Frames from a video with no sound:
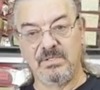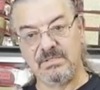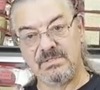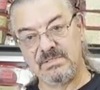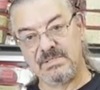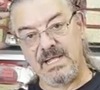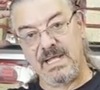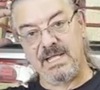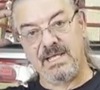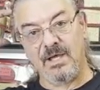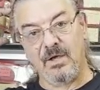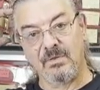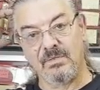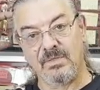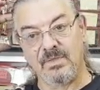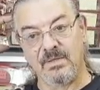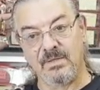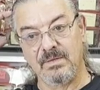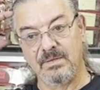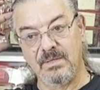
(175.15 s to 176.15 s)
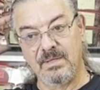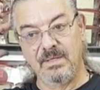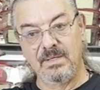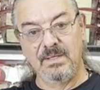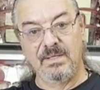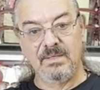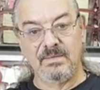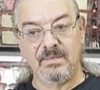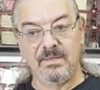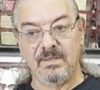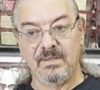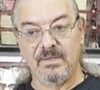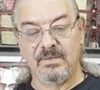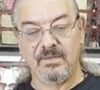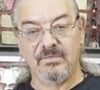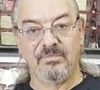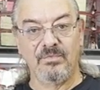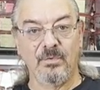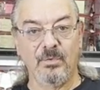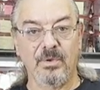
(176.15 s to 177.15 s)
You stake out the, the,
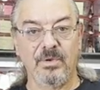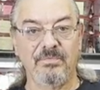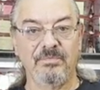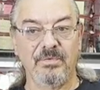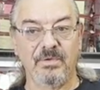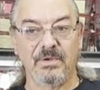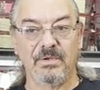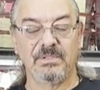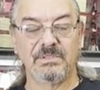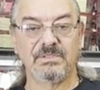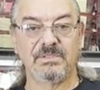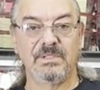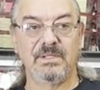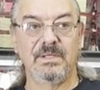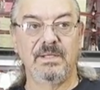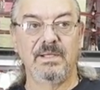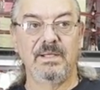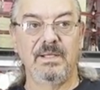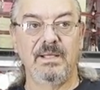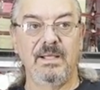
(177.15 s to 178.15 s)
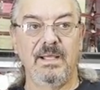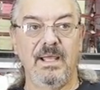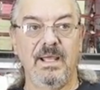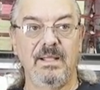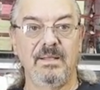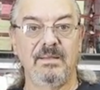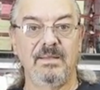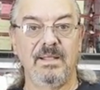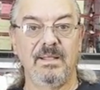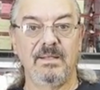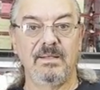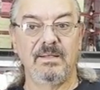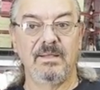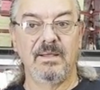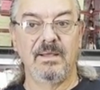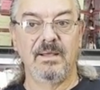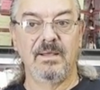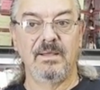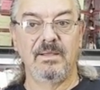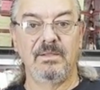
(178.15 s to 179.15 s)
the floor first, and then
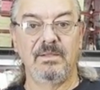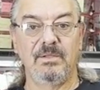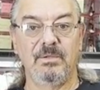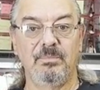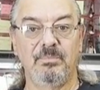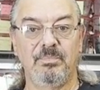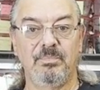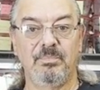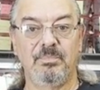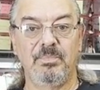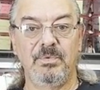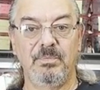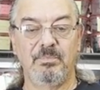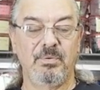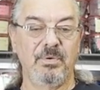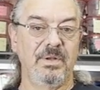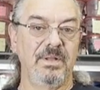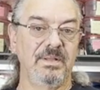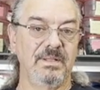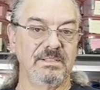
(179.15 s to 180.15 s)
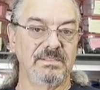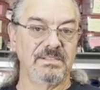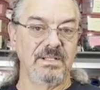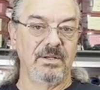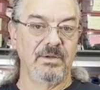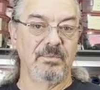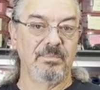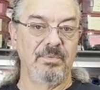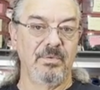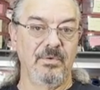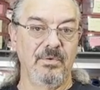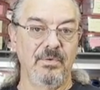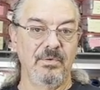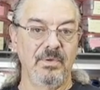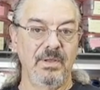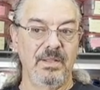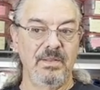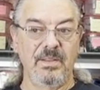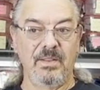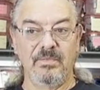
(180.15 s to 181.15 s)
uh, you, you put in the center
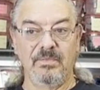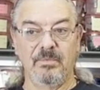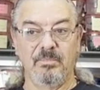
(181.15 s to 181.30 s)
pole and then